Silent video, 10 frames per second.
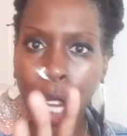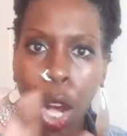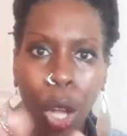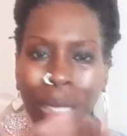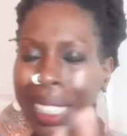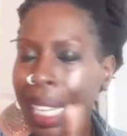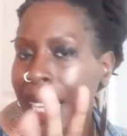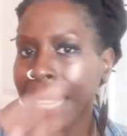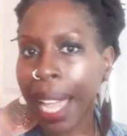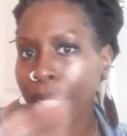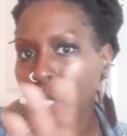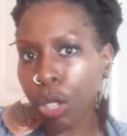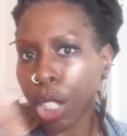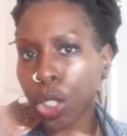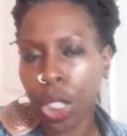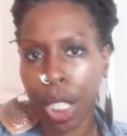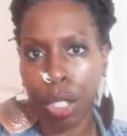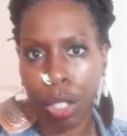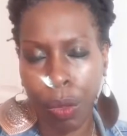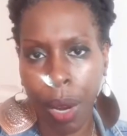Your whole DNA structure
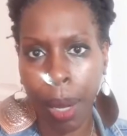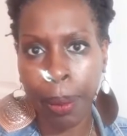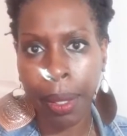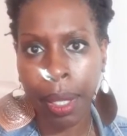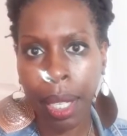is corrupt.